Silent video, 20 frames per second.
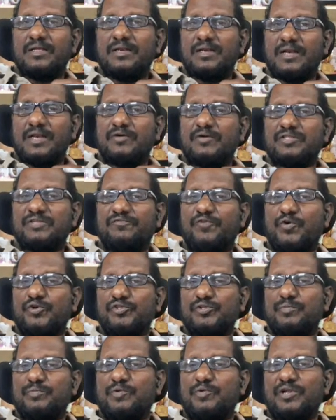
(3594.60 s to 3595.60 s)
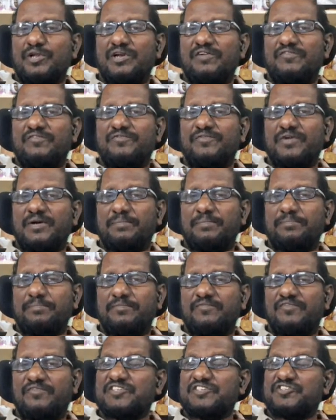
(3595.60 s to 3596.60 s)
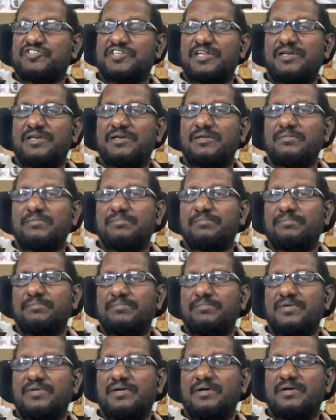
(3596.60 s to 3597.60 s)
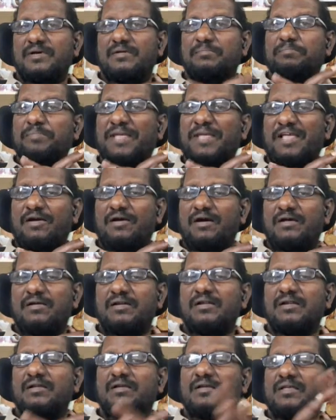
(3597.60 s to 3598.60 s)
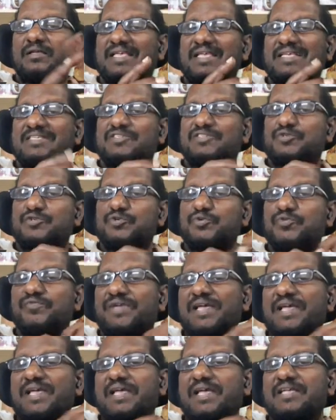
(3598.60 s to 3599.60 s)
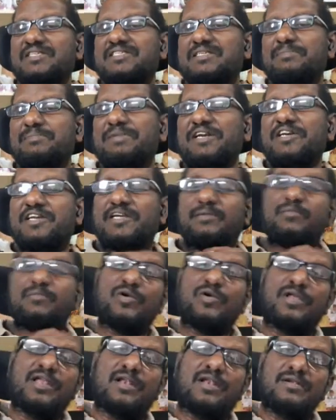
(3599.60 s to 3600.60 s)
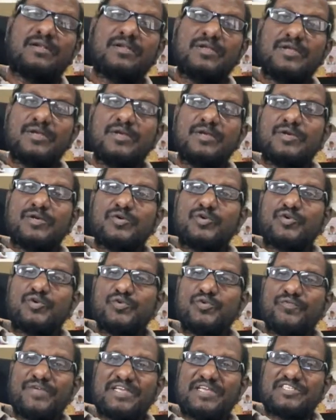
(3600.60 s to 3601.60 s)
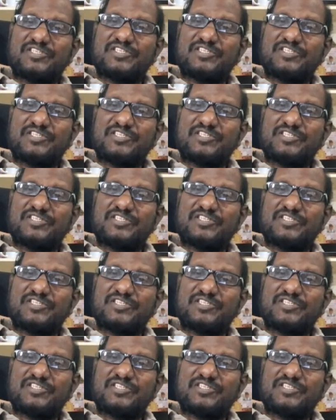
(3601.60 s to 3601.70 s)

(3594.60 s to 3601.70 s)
Now, the fourth model of Western PR is two-way symmetric model. Two-way